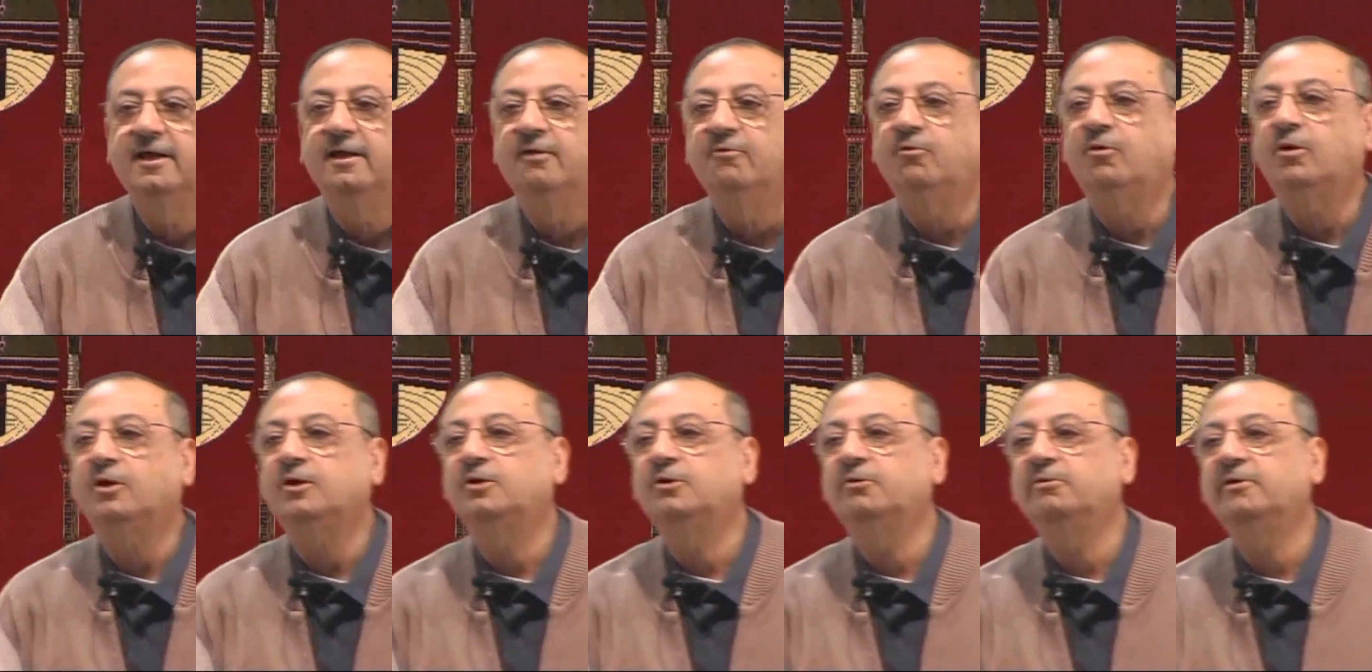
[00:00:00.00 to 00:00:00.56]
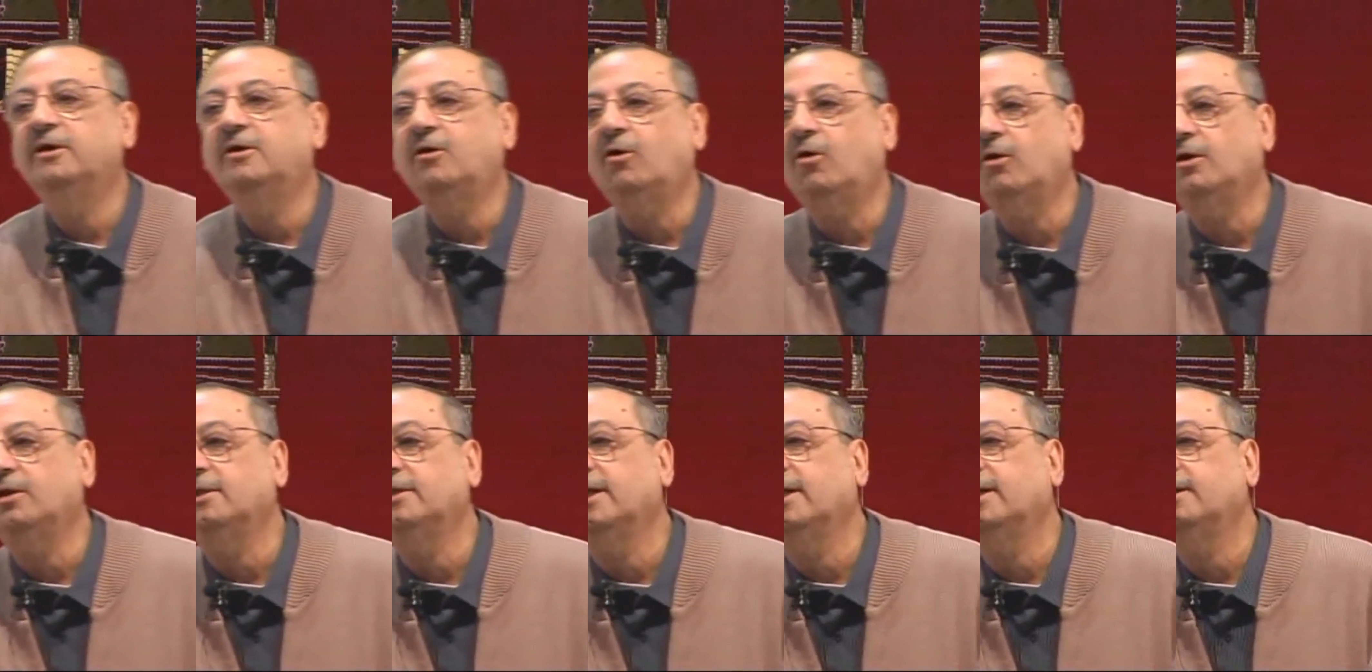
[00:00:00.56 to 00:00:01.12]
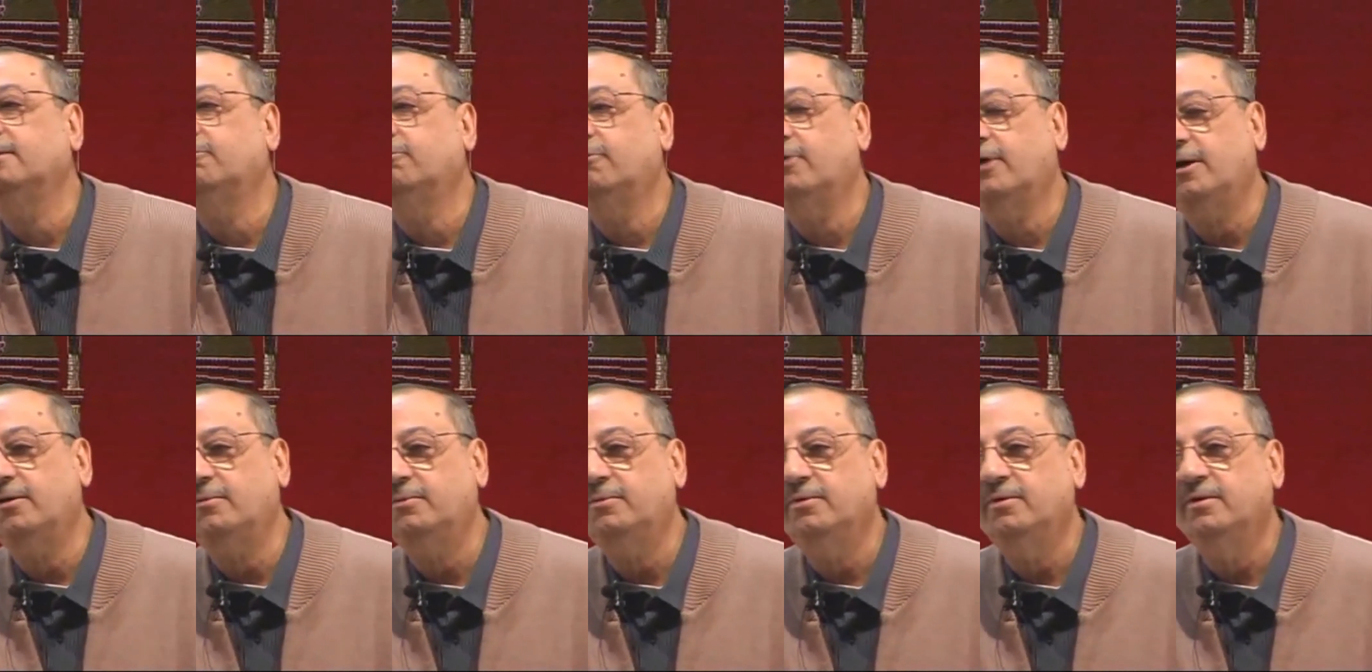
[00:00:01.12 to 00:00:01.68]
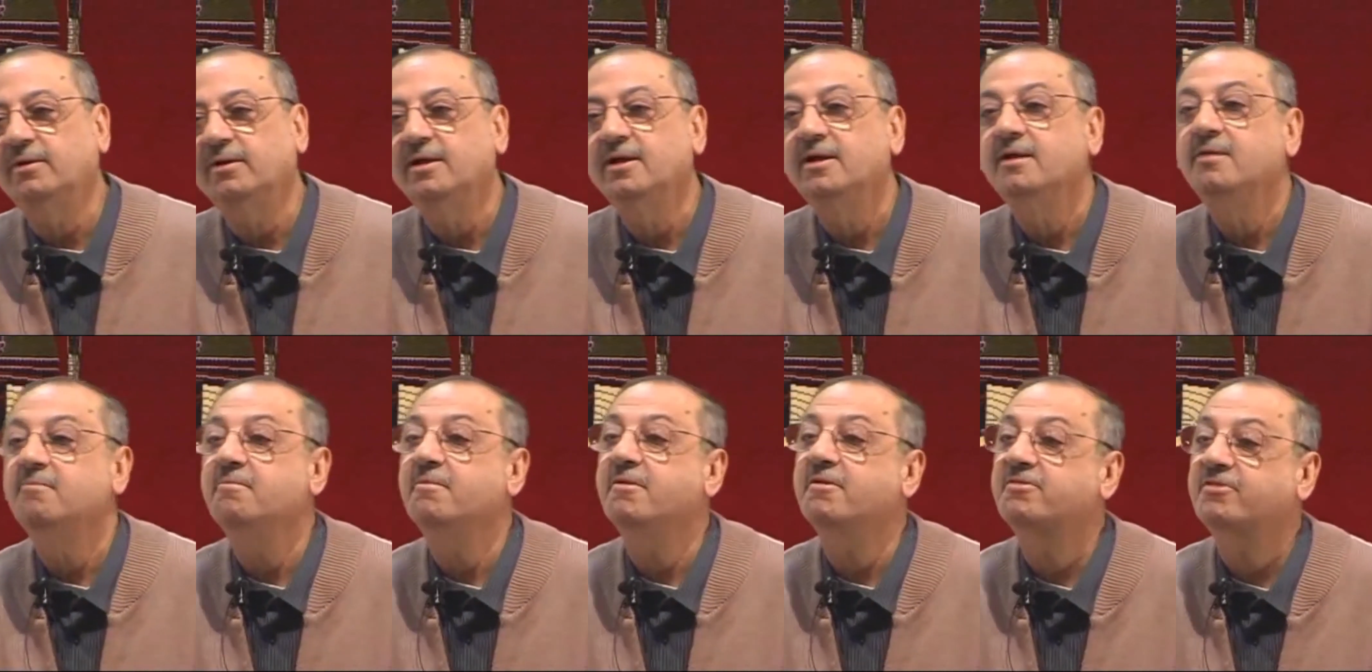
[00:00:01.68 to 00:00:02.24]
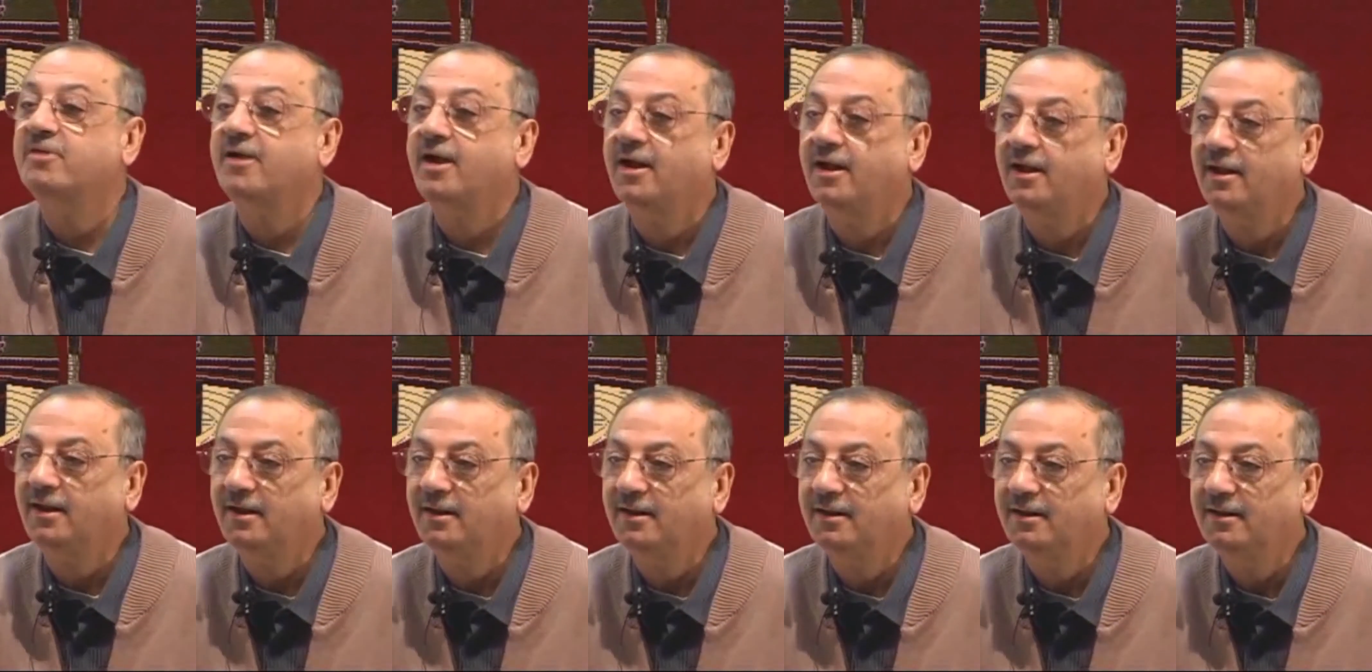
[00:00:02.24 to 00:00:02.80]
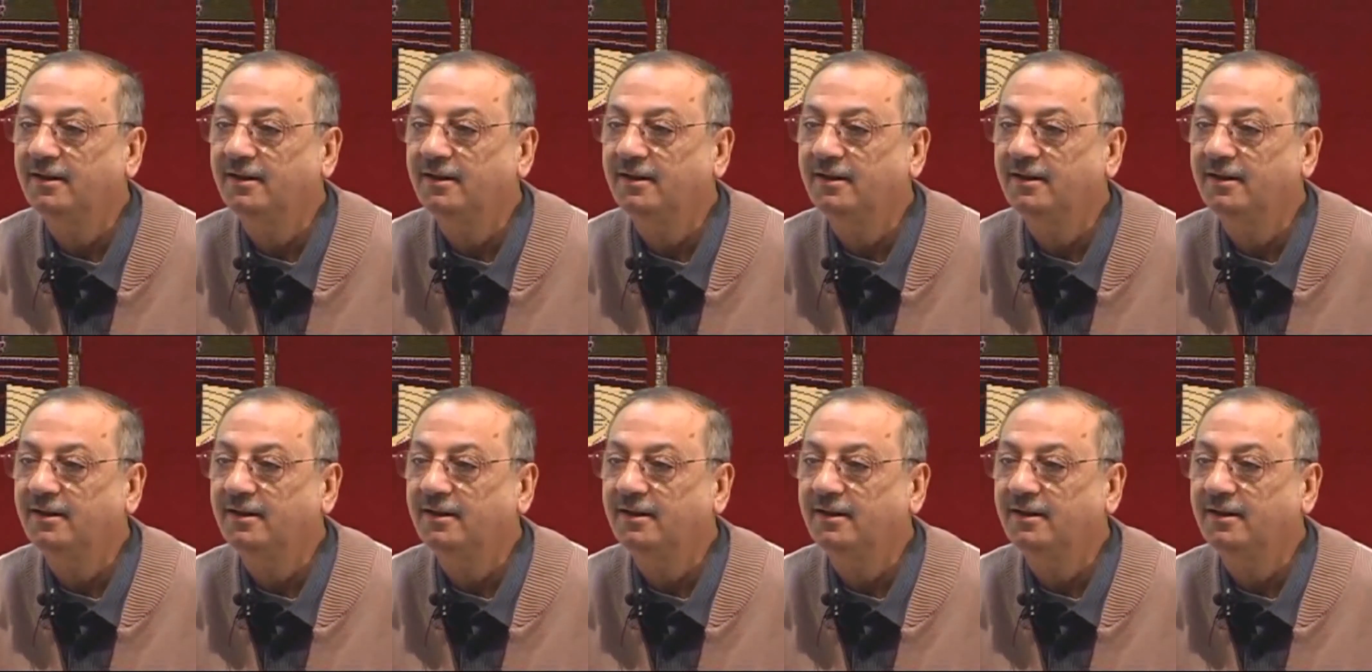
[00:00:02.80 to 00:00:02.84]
What do we call that verb? Misal.